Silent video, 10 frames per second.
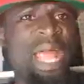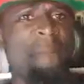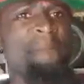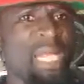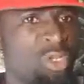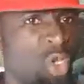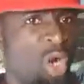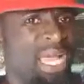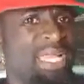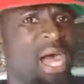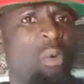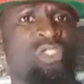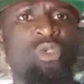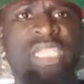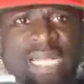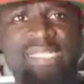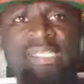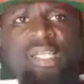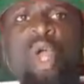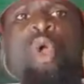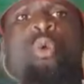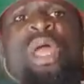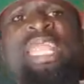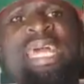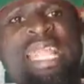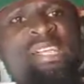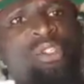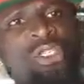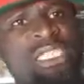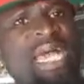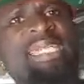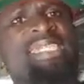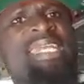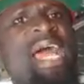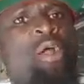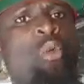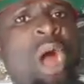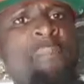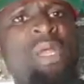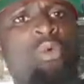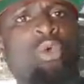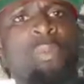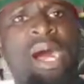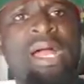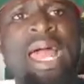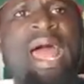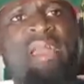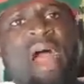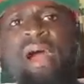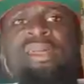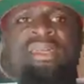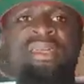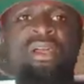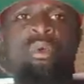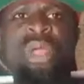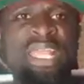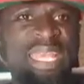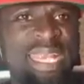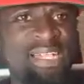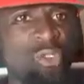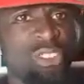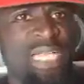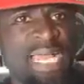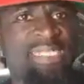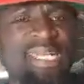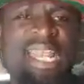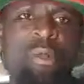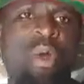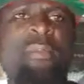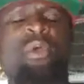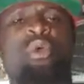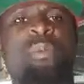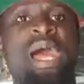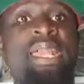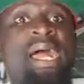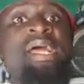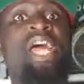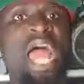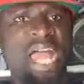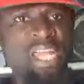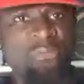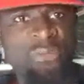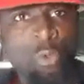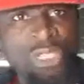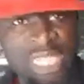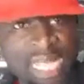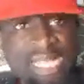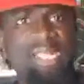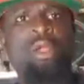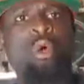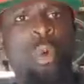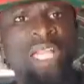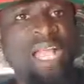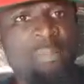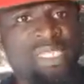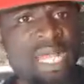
be a mentor in our society. We need a society like Kwame Nkrumah era. We need a society like Kwame Nkrumah era. And if you think what I'm